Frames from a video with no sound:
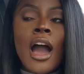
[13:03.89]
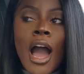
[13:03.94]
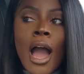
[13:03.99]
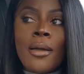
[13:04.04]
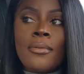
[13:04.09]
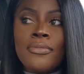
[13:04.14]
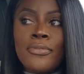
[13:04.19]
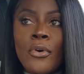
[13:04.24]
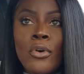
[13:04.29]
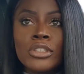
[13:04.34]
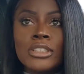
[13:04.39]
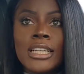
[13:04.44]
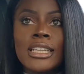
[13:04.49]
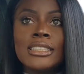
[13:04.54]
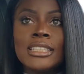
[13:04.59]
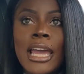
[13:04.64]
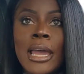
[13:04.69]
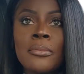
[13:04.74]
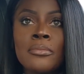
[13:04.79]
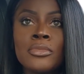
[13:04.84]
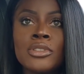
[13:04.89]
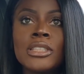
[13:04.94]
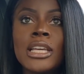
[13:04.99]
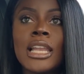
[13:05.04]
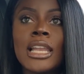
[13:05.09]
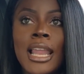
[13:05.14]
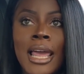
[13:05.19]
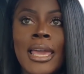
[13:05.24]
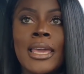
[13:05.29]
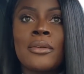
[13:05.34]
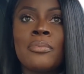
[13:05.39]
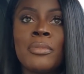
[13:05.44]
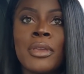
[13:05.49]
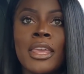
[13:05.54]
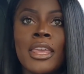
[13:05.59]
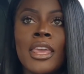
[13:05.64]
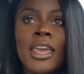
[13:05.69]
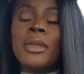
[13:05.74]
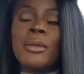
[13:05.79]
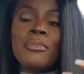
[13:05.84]
I'm forcing them to like
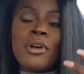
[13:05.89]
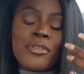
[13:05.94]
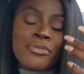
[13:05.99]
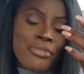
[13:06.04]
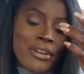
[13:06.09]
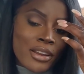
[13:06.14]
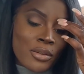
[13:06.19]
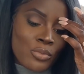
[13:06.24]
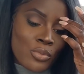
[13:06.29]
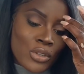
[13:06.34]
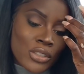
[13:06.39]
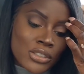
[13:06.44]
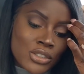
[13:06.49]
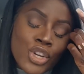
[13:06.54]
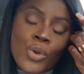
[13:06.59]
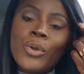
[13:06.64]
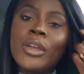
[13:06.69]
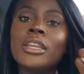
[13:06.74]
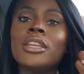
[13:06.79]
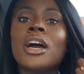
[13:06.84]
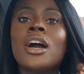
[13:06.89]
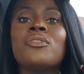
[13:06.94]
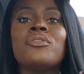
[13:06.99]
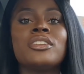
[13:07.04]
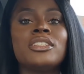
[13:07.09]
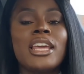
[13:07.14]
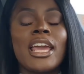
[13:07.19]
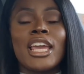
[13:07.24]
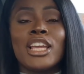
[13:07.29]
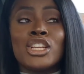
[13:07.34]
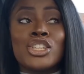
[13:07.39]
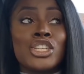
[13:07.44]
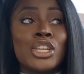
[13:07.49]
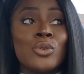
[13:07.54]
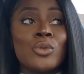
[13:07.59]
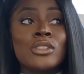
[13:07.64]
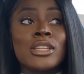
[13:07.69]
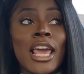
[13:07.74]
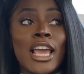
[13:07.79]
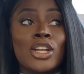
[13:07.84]
me. Me and my friend was joking the other day and
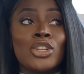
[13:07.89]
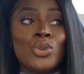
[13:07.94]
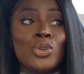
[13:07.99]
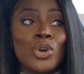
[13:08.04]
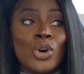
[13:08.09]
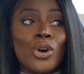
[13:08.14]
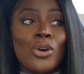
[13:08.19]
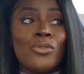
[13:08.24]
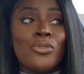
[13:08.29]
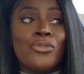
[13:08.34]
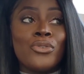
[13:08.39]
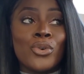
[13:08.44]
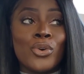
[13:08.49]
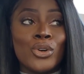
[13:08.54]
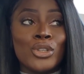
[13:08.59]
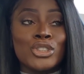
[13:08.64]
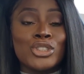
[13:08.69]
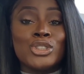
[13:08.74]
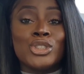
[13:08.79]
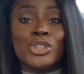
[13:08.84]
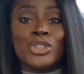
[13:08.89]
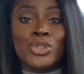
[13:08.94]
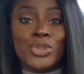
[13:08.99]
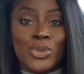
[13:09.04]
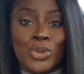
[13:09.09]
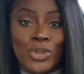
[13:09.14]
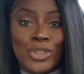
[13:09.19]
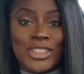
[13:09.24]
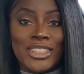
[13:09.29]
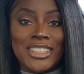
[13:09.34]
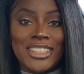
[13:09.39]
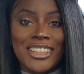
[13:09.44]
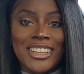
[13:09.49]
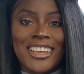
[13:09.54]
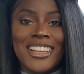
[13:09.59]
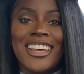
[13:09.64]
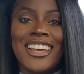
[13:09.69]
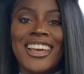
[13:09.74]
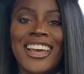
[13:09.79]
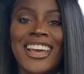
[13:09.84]
she was like, do not force the sauce.
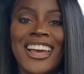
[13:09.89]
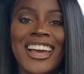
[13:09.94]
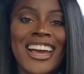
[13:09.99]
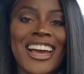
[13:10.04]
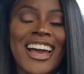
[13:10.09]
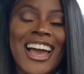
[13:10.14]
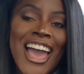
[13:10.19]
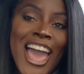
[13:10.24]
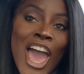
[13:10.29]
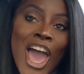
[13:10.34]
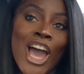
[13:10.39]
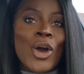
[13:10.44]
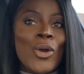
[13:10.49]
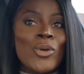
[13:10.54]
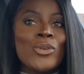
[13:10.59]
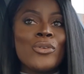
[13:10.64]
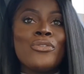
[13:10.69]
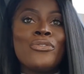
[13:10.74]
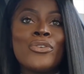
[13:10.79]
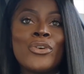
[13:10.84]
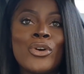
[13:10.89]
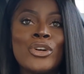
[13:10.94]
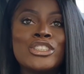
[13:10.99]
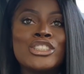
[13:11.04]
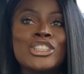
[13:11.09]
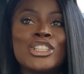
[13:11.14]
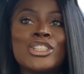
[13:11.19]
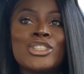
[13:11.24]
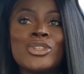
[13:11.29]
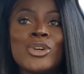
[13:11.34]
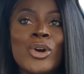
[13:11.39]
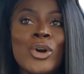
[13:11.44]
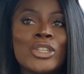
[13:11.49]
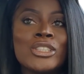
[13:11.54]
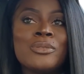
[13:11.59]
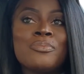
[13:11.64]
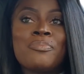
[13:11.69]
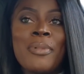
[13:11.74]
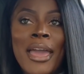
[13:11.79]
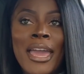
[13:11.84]
Don't force the
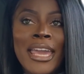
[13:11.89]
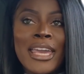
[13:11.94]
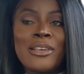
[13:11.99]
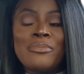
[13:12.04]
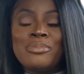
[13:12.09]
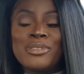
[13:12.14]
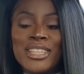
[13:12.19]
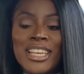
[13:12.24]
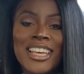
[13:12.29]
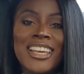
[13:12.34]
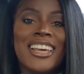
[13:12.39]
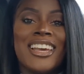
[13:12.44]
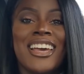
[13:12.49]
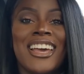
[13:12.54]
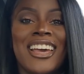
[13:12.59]
sauce, babes.